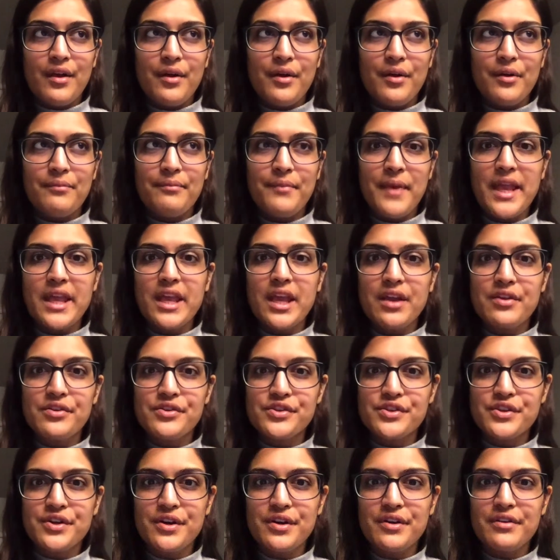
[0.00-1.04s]
making
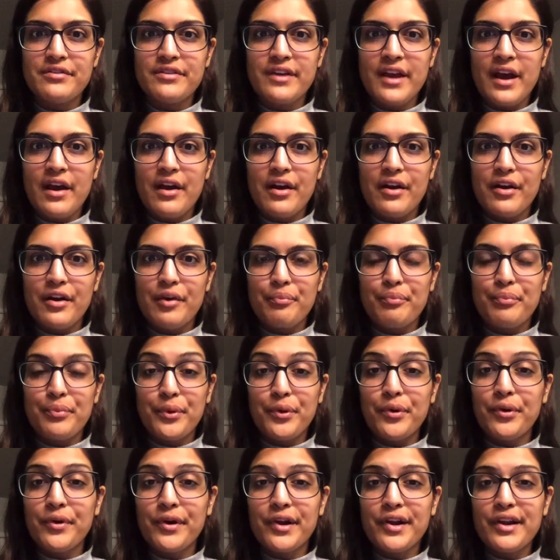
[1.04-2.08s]
sure that our
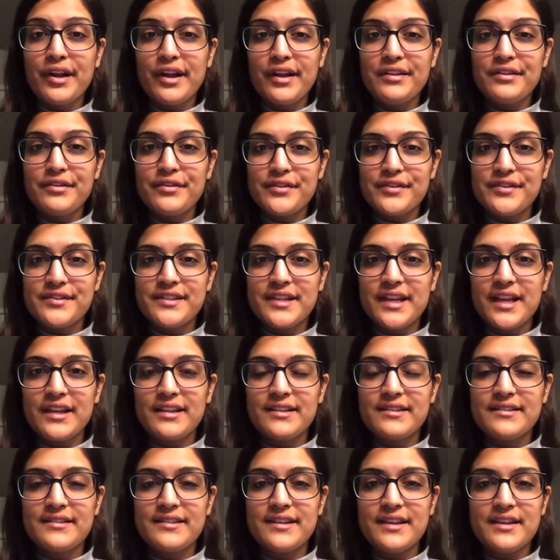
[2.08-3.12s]
board
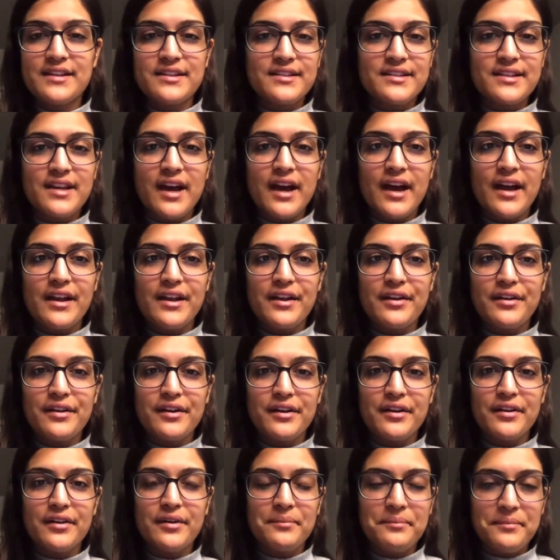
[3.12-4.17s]
understands the
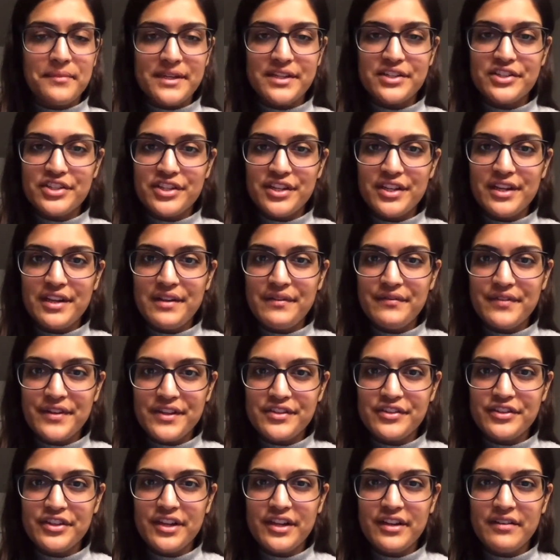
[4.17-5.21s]
entire mission and
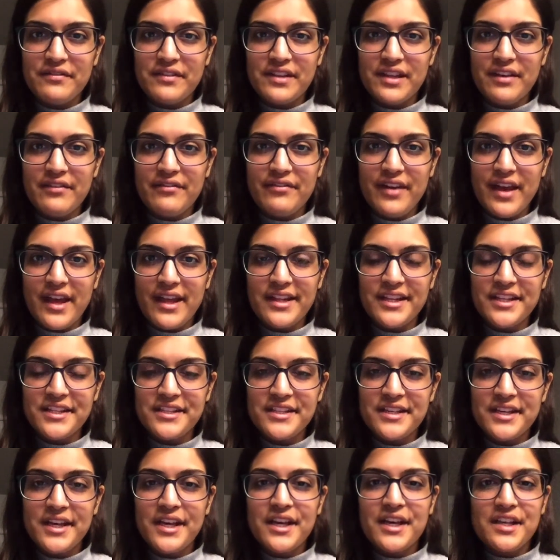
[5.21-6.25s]
vision of the event
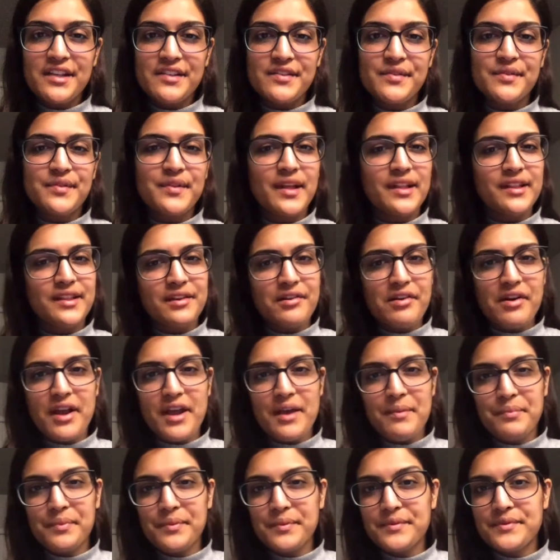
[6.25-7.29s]
so that they're
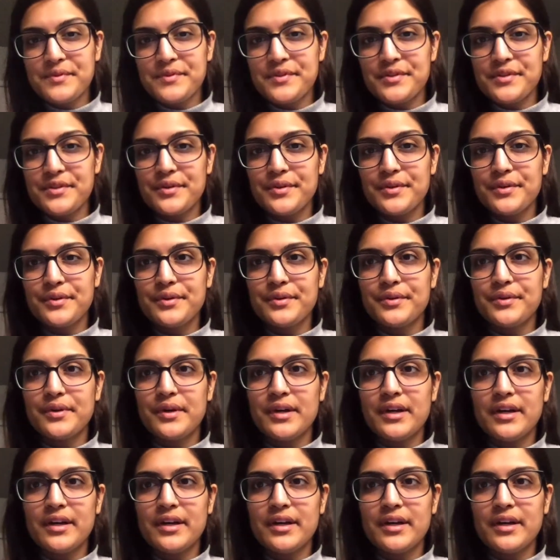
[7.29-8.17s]
able to